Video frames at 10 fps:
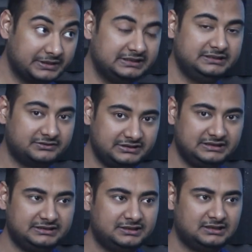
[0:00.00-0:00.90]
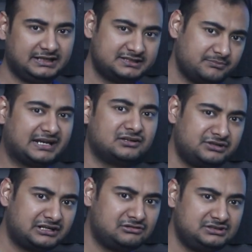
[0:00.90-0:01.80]
really, really like it's a
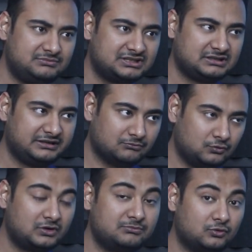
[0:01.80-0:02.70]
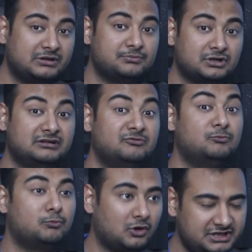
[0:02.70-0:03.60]
background technology, but it's like more and more important
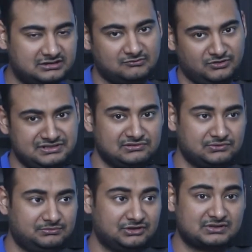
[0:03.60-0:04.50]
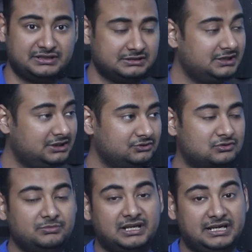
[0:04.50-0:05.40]
political voice also. Because again, you
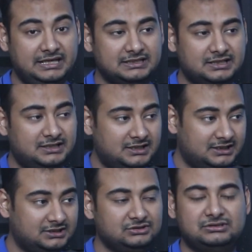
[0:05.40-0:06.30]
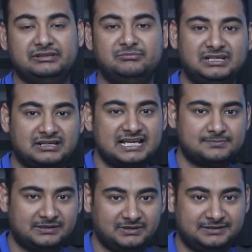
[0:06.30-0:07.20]
could be like, hey, you give me a
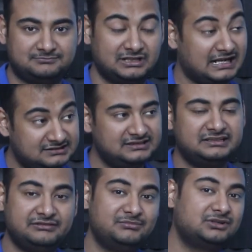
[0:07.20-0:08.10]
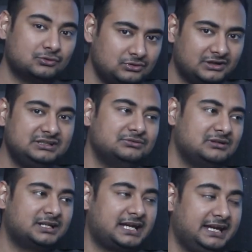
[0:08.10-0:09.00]
gas pipeline rather than give me crude oil you
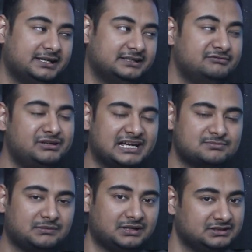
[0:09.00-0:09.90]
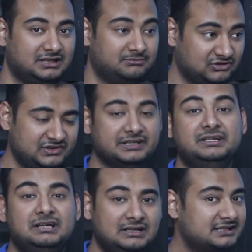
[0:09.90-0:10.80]
will hey give me gas pipeline because again,
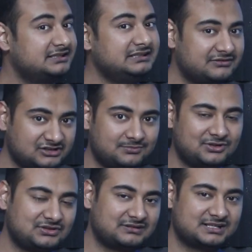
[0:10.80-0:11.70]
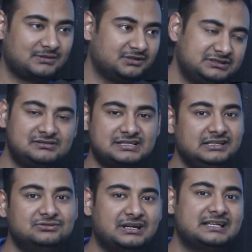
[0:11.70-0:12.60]
let's say they have surplus of gas pipeline they will
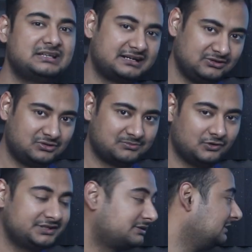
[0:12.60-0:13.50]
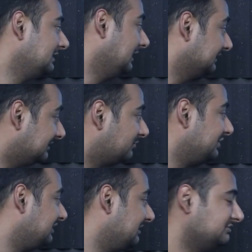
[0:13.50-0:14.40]
sell you gas at lower price at that
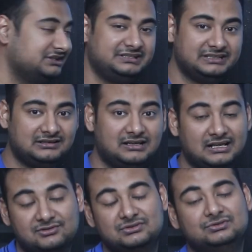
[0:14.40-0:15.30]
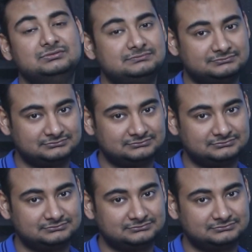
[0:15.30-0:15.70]
point in time gtl allows you to